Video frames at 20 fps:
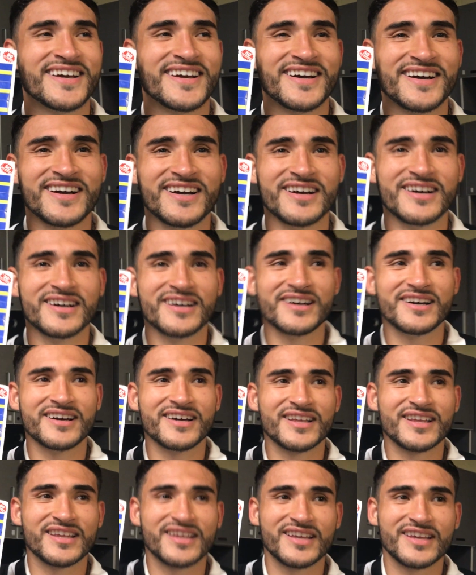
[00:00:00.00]

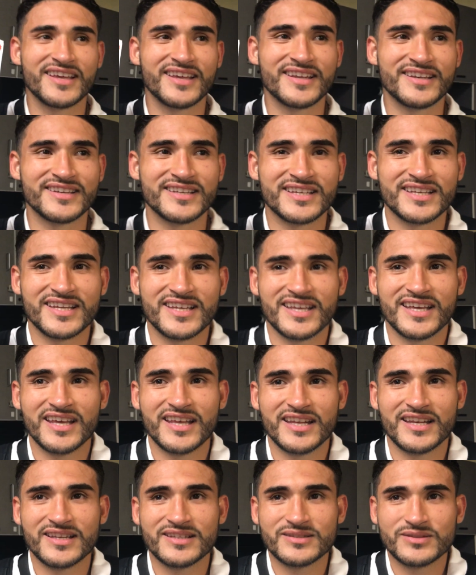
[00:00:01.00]

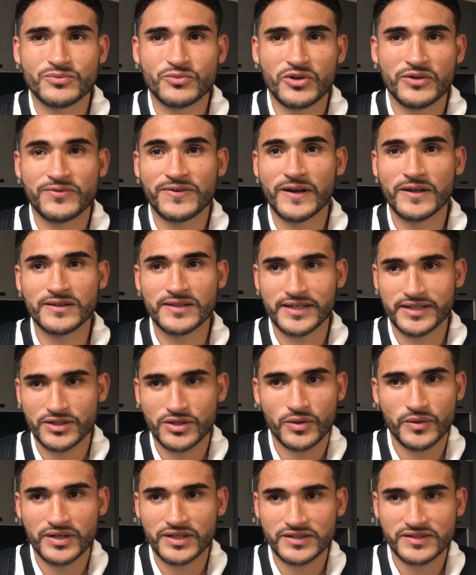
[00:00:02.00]
and we felt like
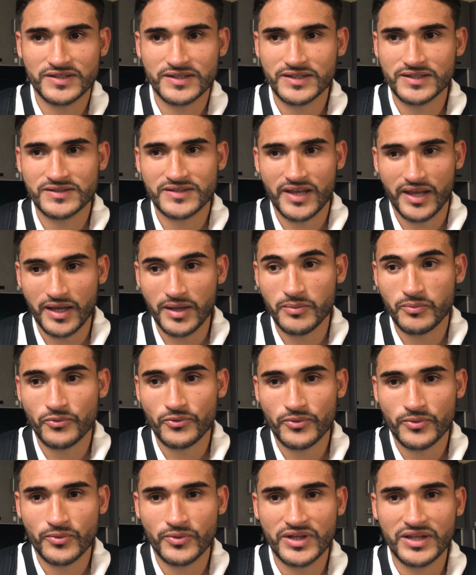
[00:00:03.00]
going into this game
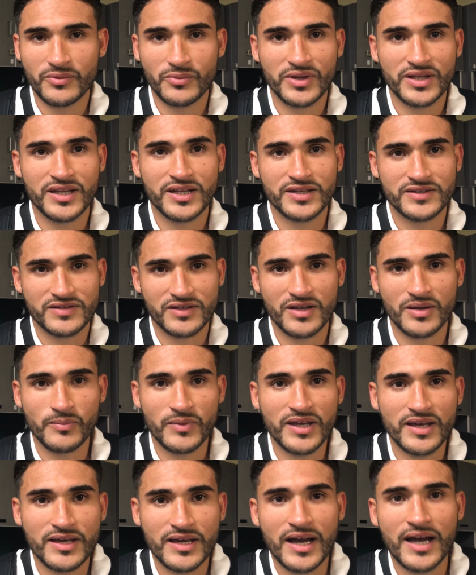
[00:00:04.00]
we needed to
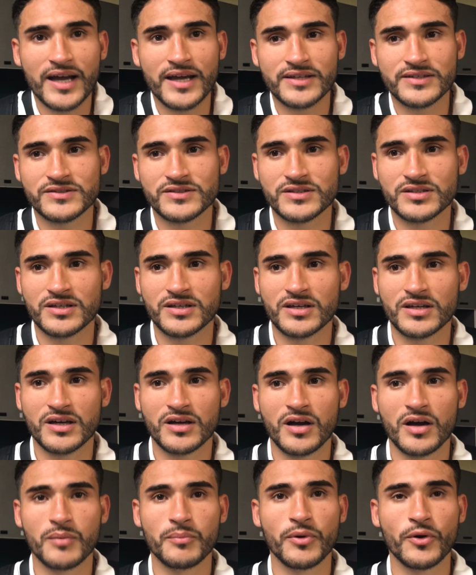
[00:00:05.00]
commit guys to
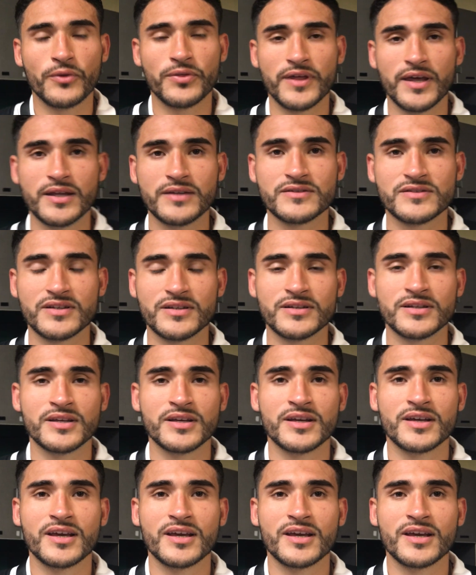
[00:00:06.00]
on both ends, and